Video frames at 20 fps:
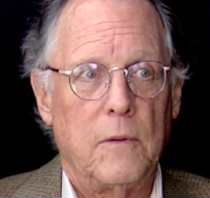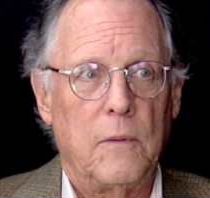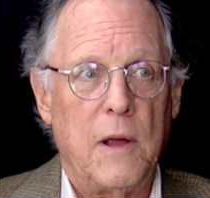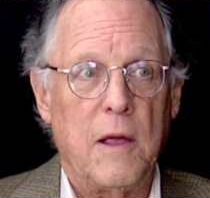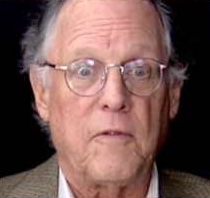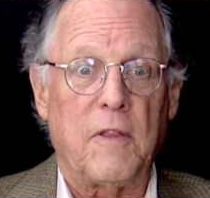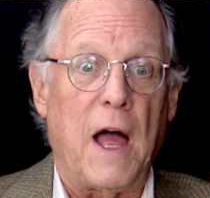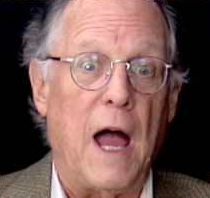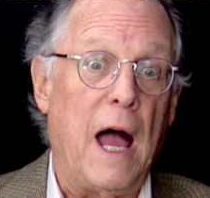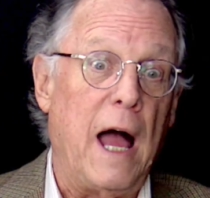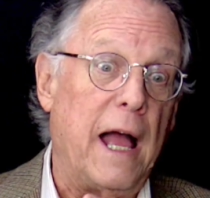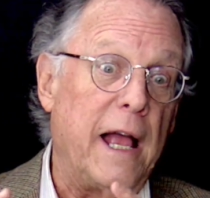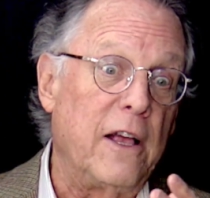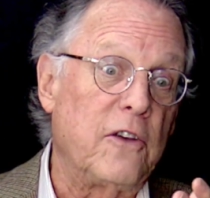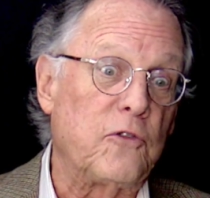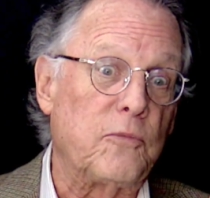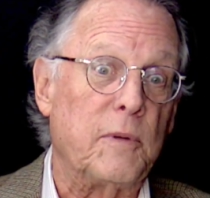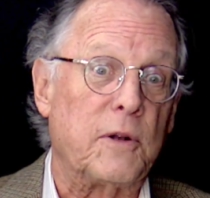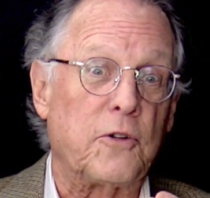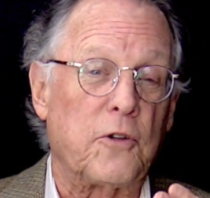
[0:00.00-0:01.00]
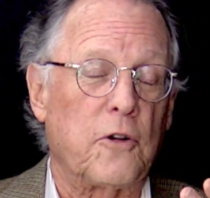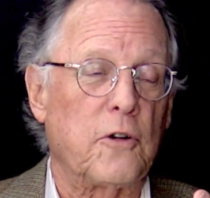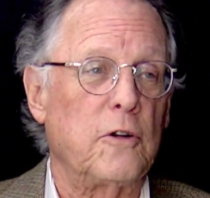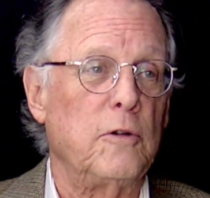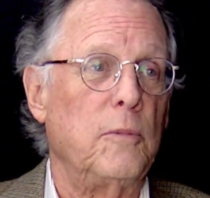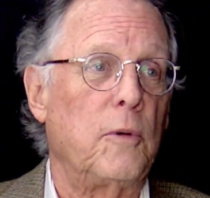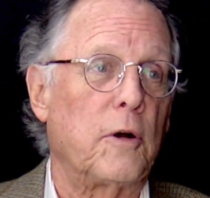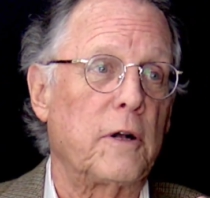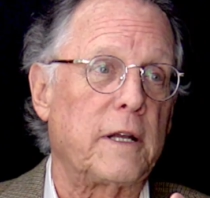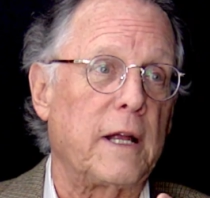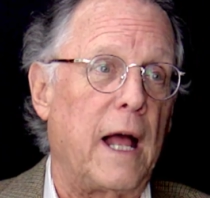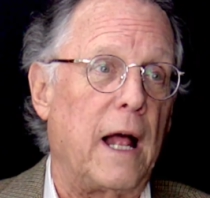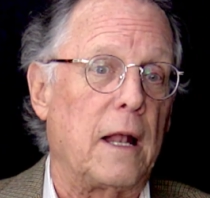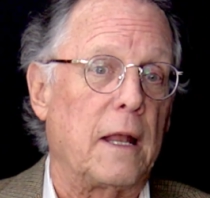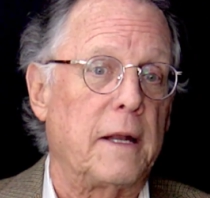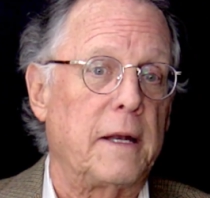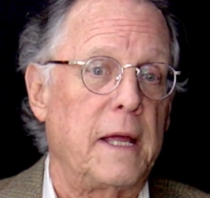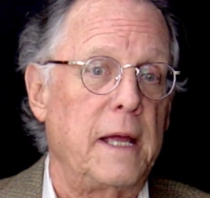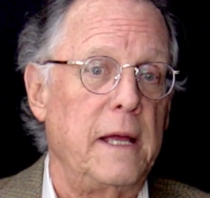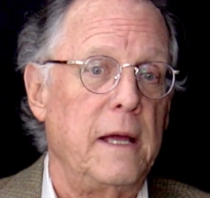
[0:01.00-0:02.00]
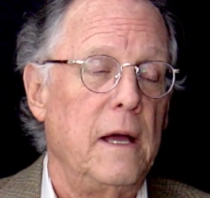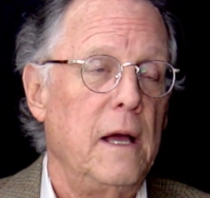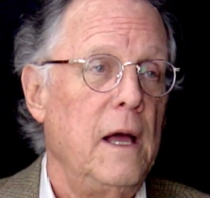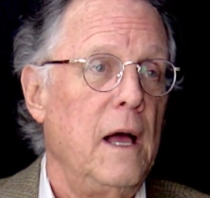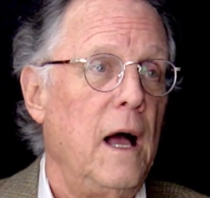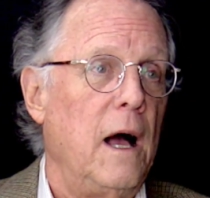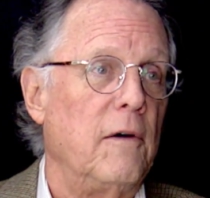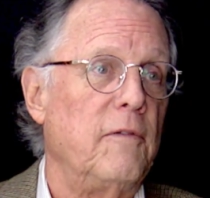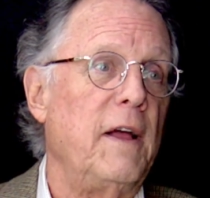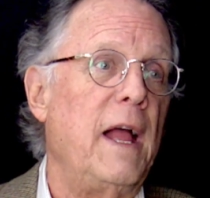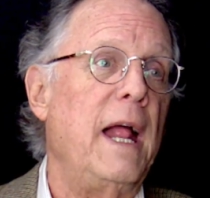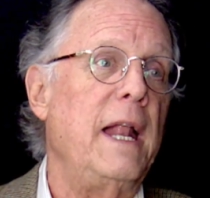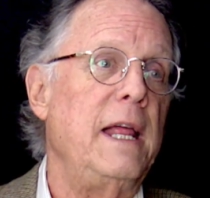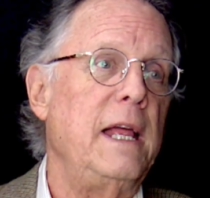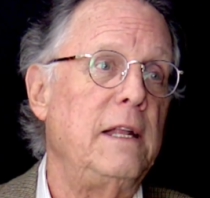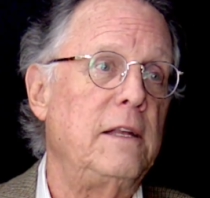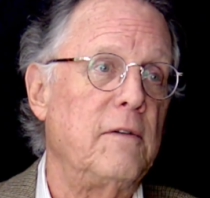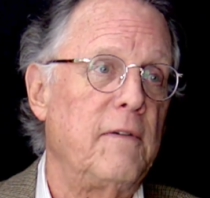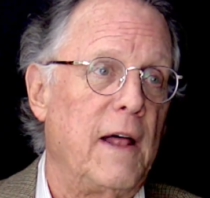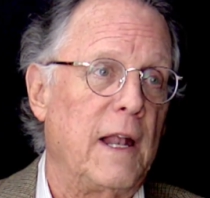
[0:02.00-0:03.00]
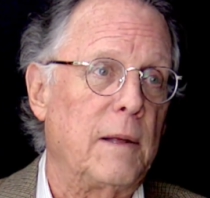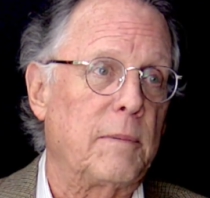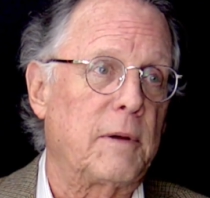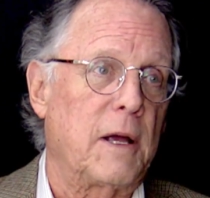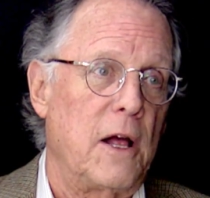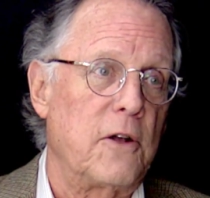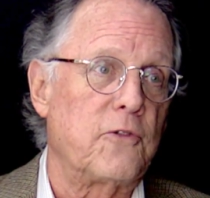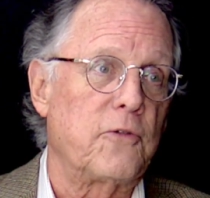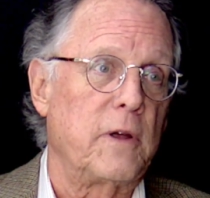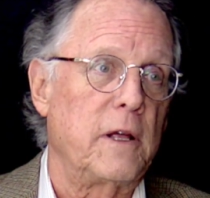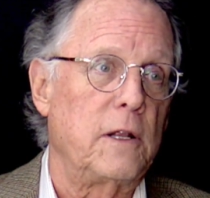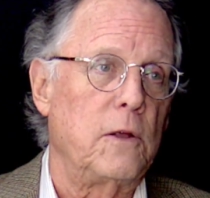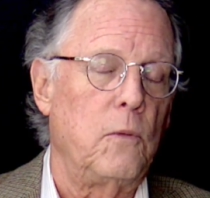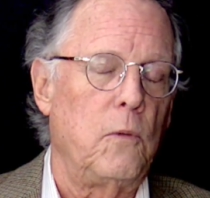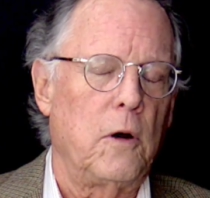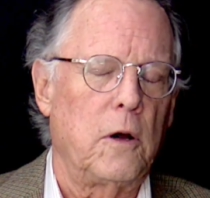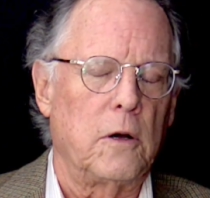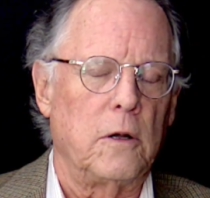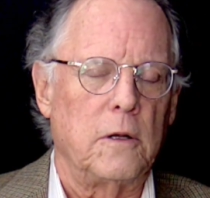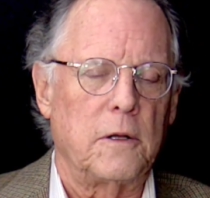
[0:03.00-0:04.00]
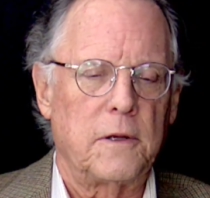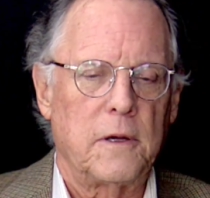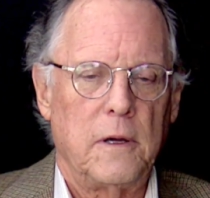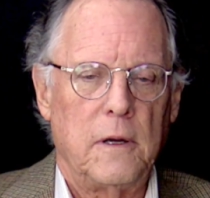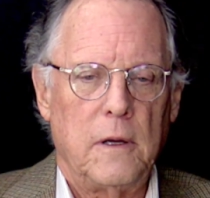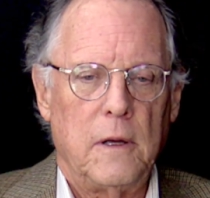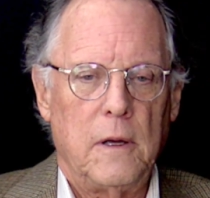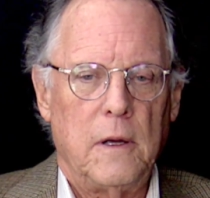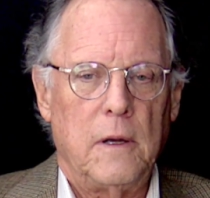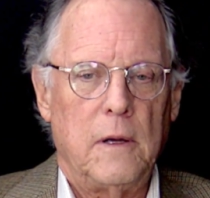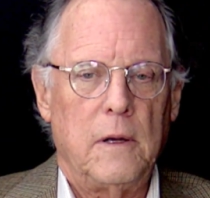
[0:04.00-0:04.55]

We have the highest maternal mortality yeah. of any developed country in the world. Mm-hmm.